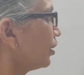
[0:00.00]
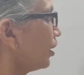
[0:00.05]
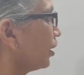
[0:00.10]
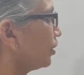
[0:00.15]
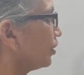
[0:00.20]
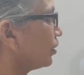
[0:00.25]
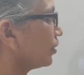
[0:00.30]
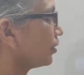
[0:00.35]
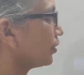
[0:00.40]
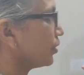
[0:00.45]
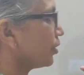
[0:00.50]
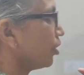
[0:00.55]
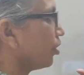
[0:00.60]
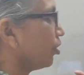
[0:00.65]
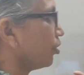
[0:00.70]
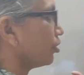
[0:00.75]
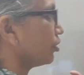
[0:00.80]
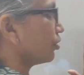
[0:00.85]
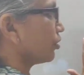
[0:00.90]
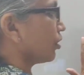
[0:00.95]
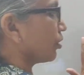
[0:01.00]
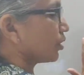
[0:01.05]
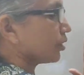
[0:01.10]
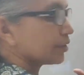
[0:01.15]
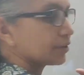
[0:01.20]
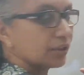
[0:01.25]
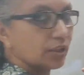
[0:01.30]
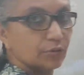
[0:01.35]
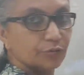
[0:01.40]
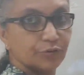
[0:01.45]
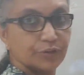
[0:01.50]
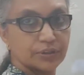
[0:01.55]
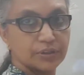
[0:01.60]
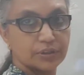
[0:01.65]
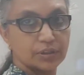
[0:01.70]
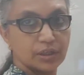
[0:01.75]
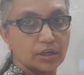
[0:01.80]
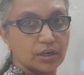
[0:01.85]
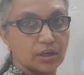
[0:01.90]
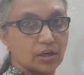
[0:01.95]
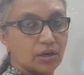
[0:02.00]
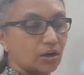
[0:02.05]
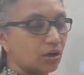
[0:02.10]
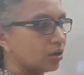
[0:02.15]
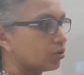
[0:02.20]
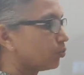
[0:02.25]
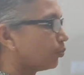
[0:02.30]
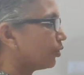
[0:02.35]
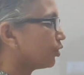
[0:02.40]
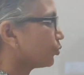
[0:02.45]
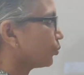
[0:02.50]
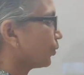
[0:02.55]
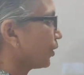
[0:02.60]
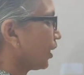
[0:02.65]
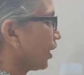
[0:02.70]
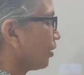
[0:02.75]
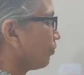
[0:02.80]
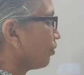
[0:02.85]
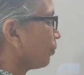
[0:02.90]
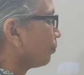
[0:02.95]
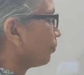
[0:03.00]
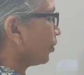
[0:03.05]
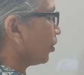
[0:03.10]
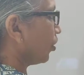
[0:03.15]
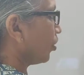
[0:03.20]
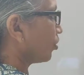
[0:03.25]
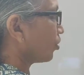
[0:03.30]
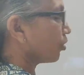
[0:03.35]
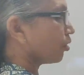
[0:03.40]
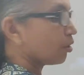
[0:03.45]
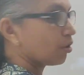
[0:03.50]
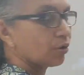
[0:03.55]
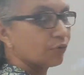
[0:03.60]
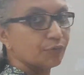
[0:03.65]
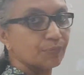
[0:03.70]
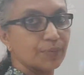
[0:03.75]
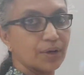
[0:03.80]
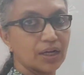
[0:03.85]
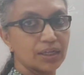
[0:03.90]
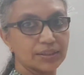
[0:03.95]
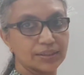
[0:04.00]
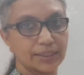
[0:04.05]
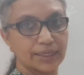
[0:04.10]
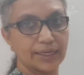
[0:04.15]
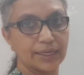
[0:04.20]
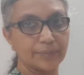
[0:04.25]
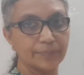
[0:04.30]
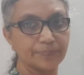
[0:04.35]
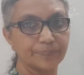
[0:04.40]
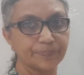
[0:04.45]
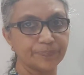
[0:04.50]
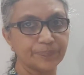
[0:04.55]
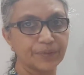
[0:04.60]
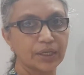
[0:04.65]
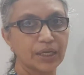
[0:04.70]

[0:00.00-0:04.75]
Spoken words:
that this is a horizontal surface on which we have a block of mass m,